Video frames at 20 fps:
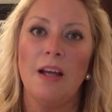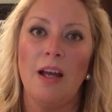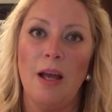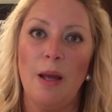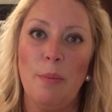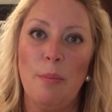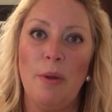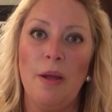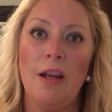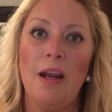
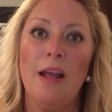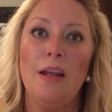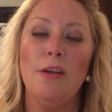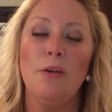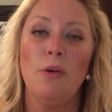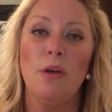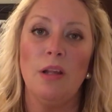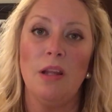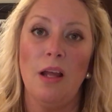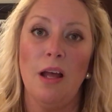I bet I
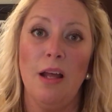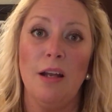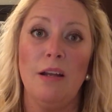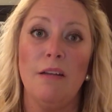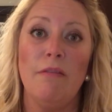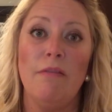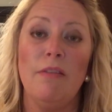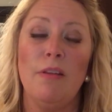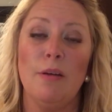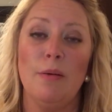know a lot
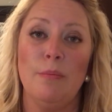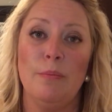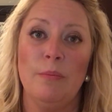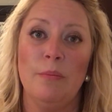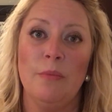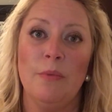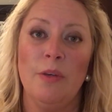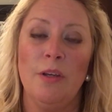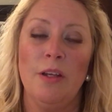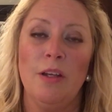of them.
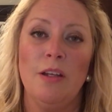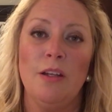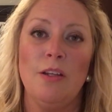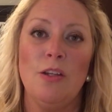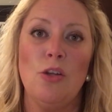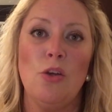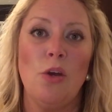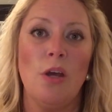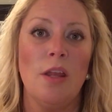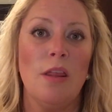
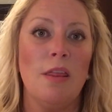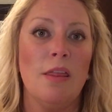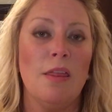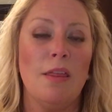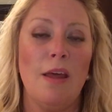You can